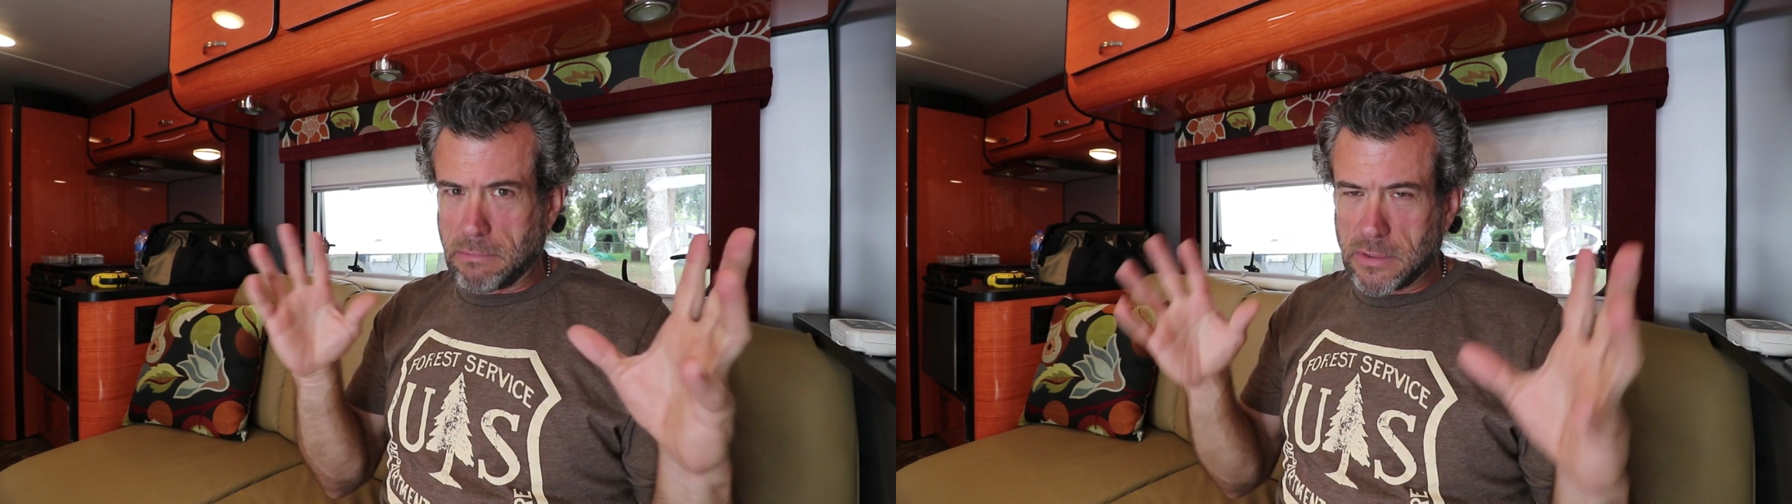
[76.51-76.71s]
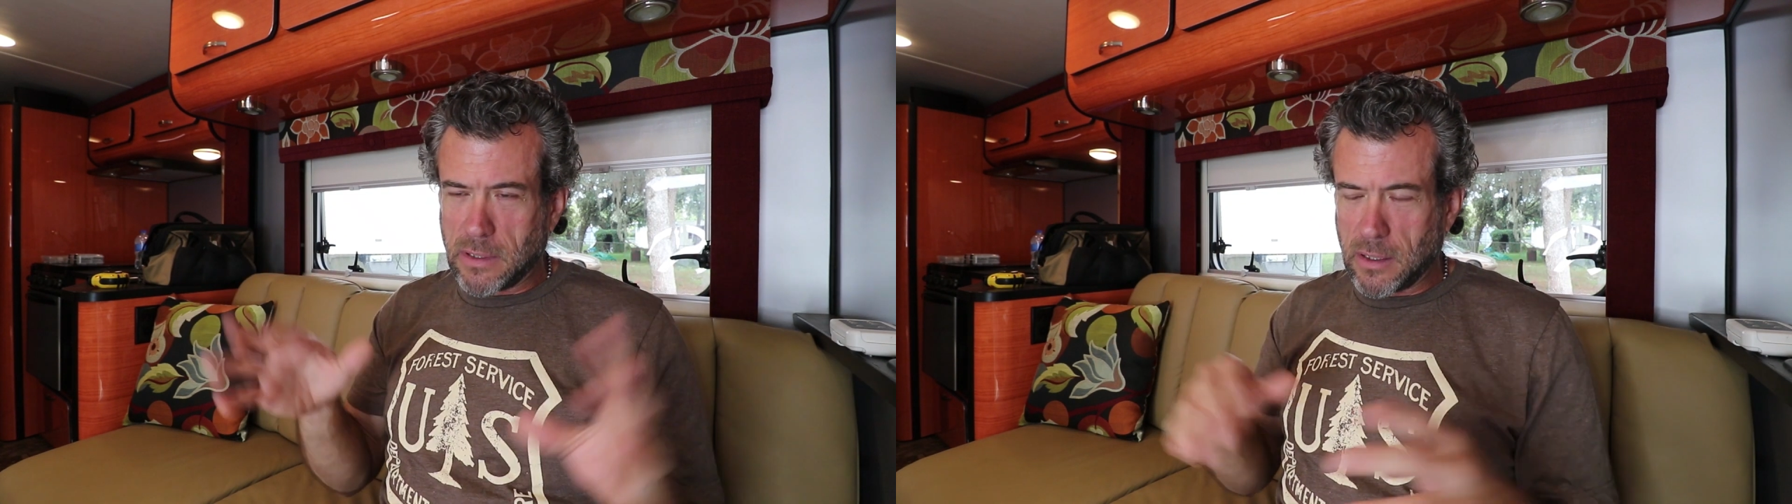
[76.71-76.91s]

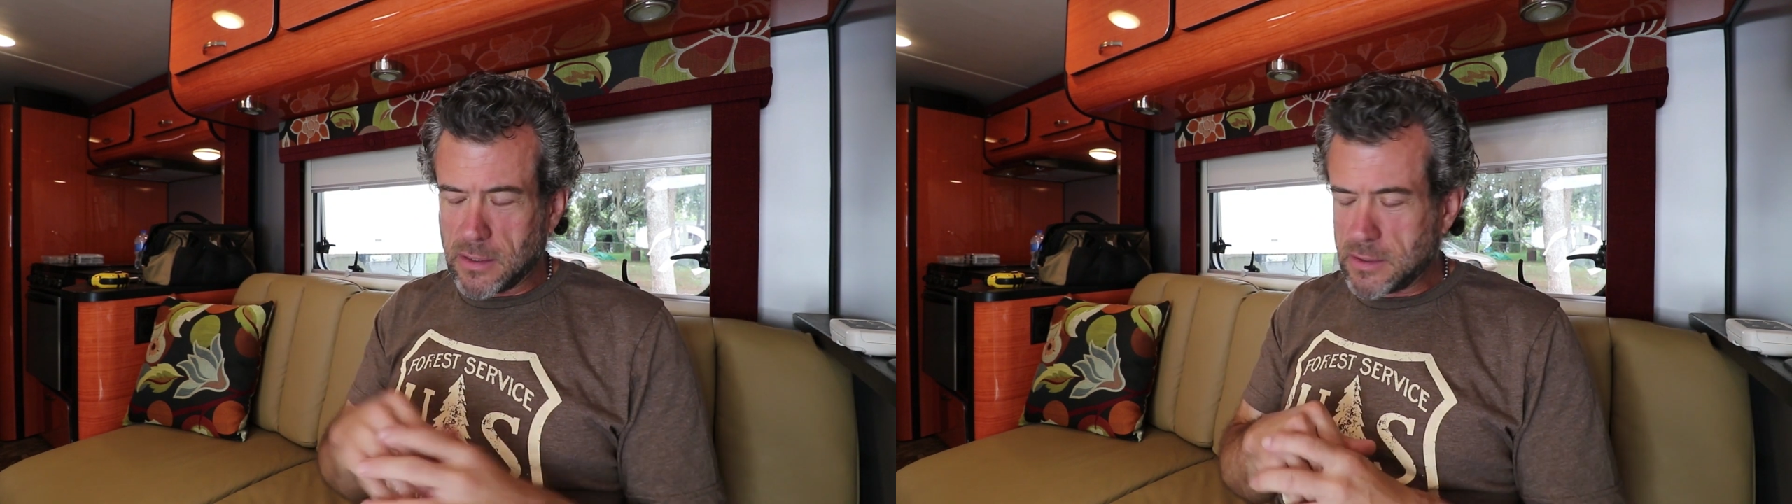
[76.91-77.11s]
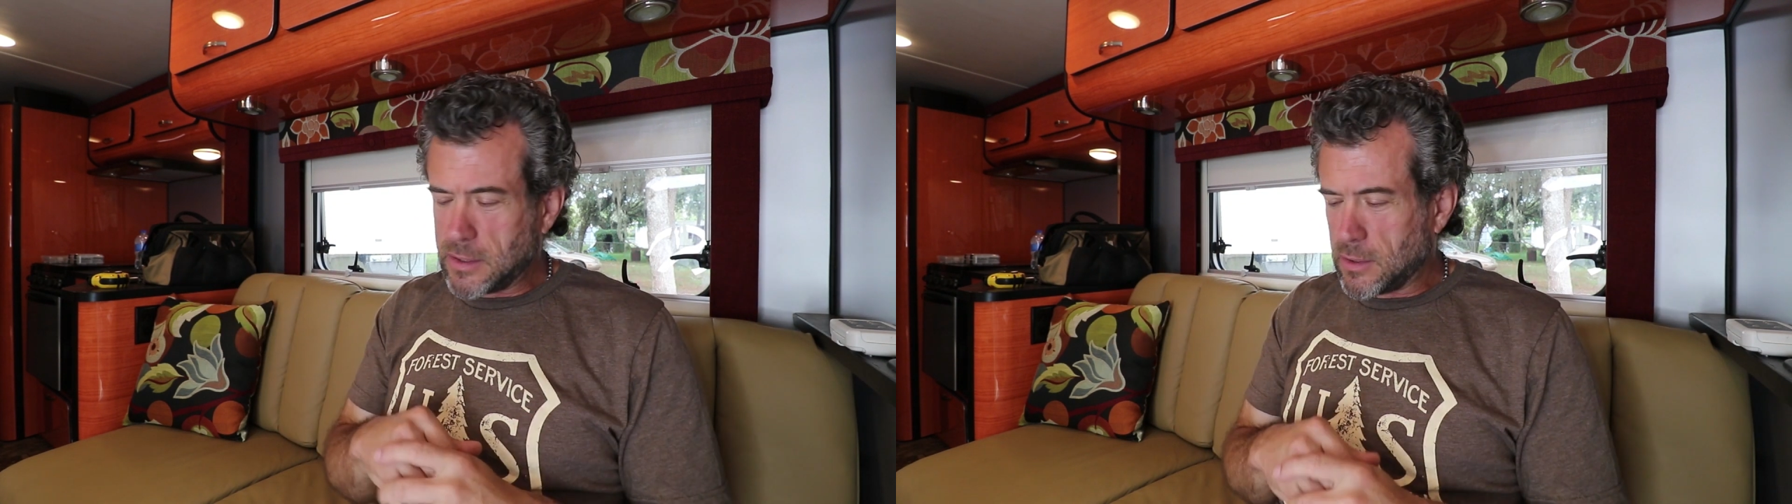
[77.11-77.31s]

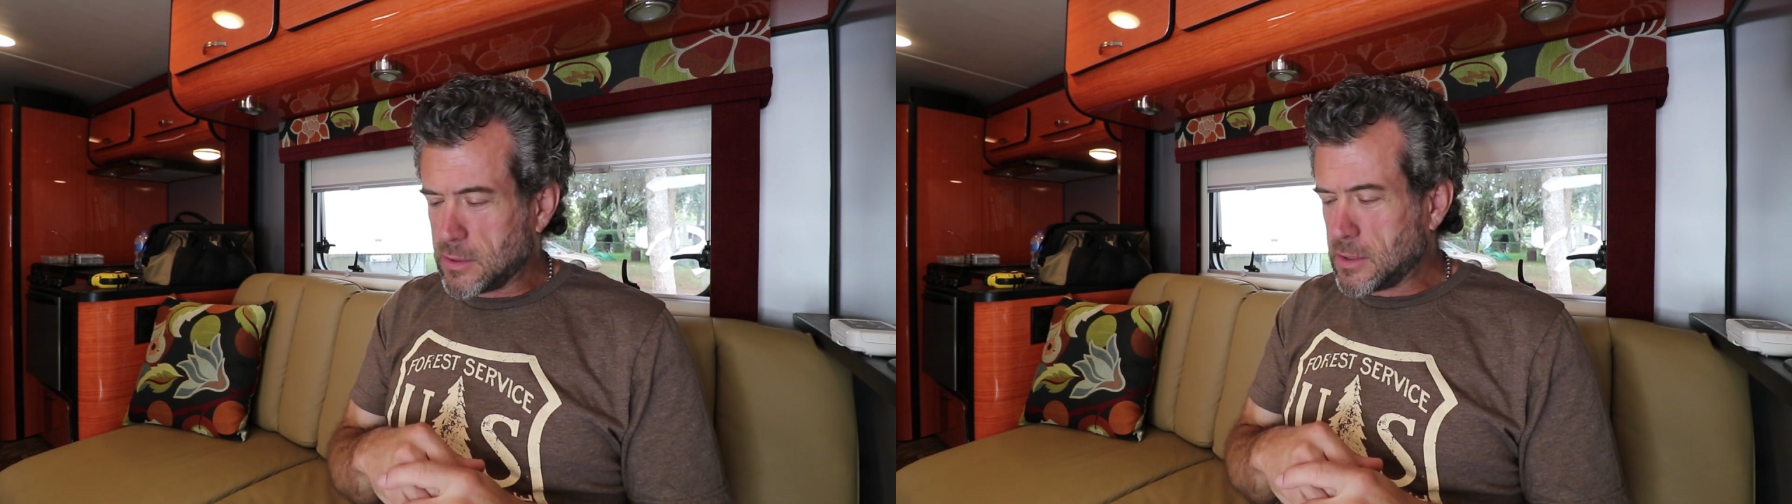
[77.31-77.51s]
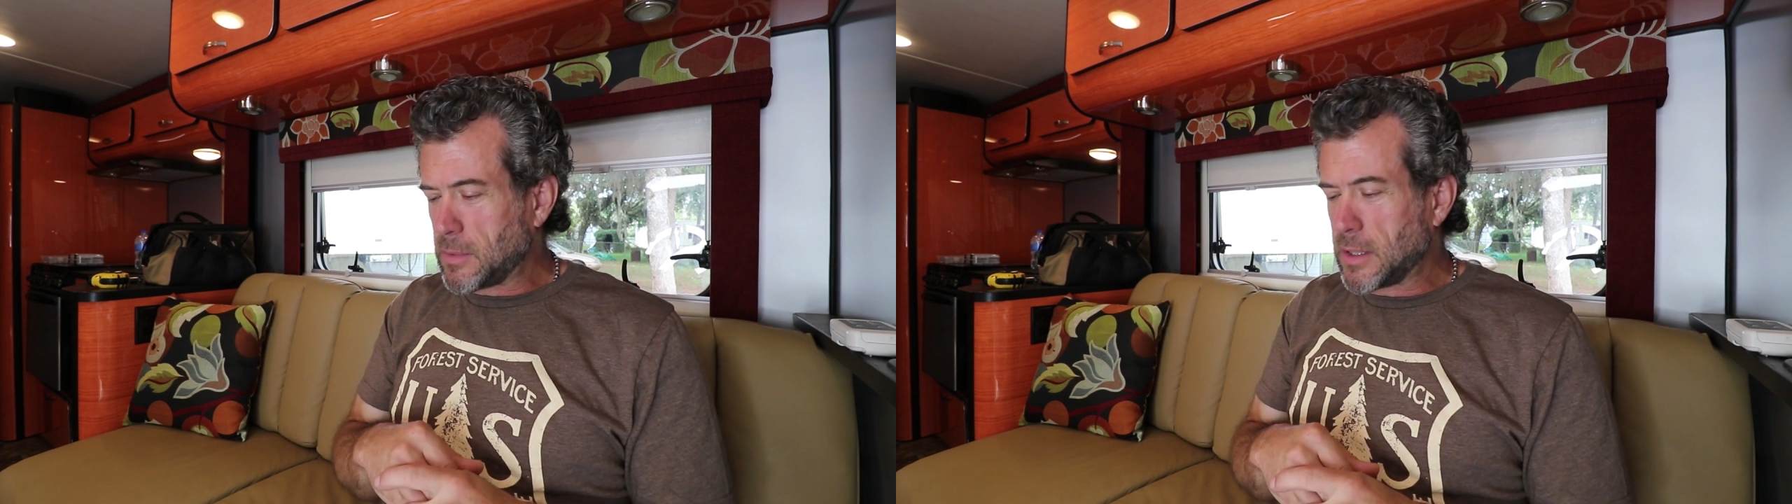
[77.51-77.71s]
stainless steel
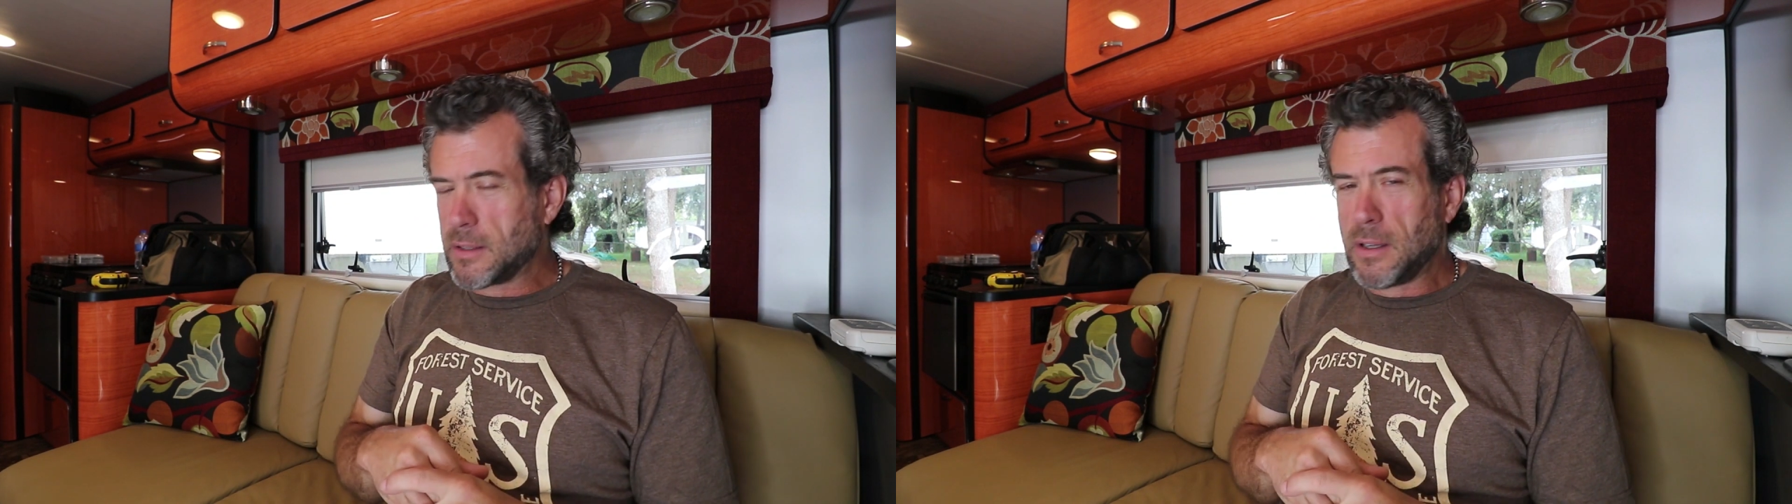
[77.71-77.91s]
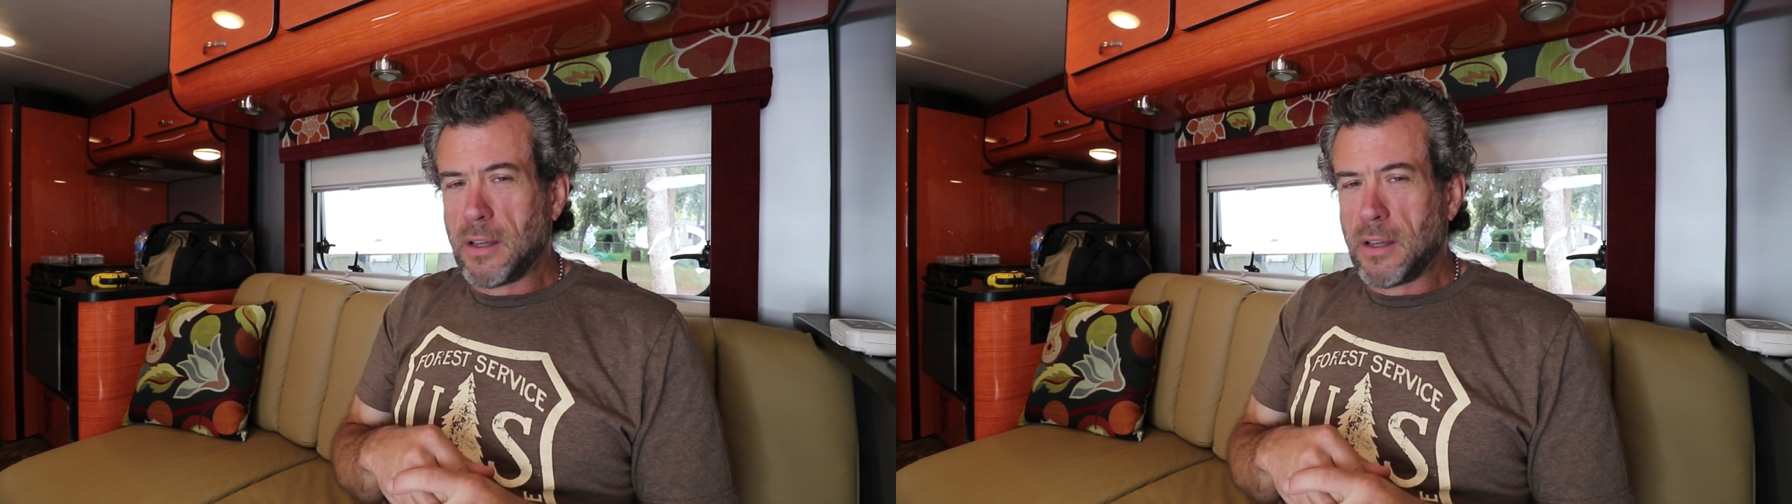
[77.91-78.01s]
or something.